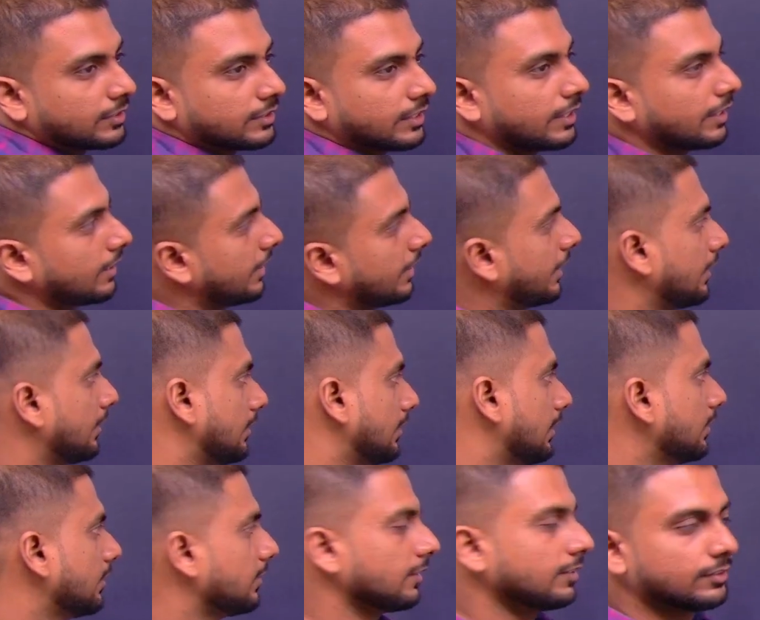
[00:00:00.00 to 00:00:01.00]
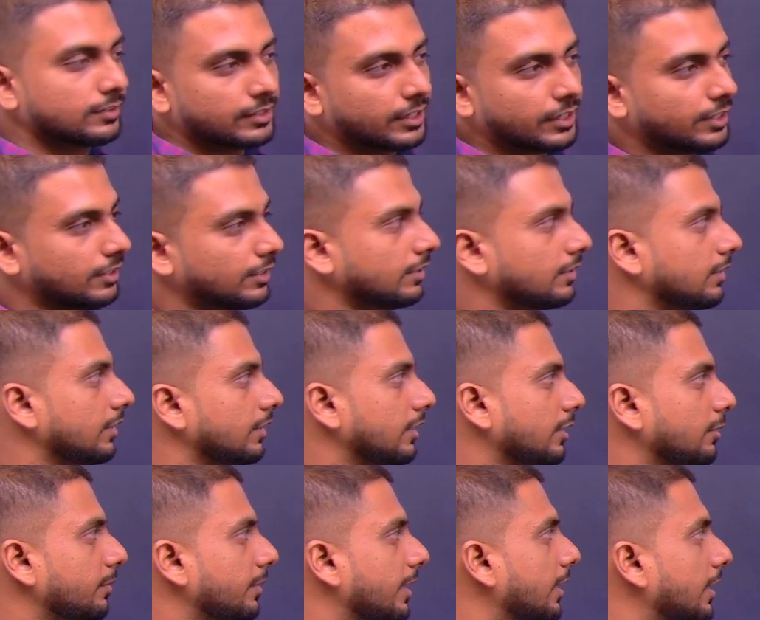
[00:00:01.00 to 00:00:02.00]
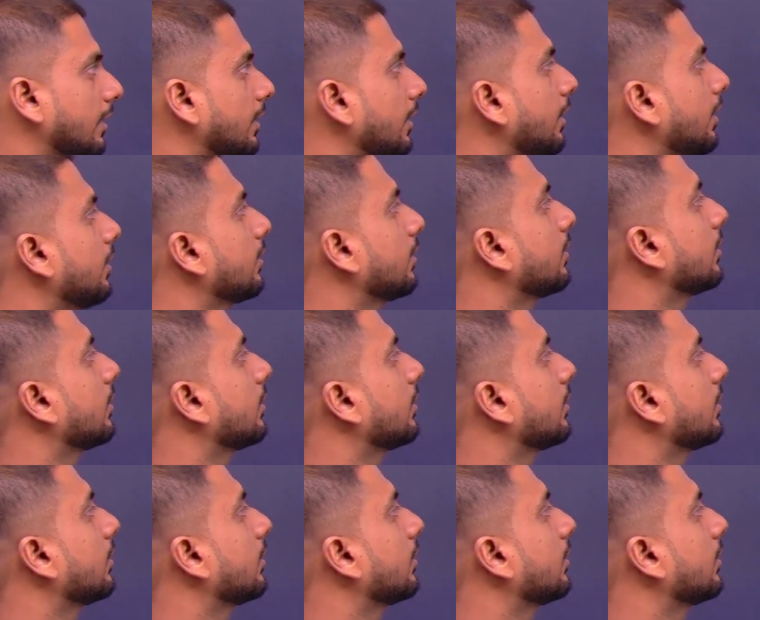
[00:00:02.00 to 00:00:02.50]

set like this inside a curly bracket,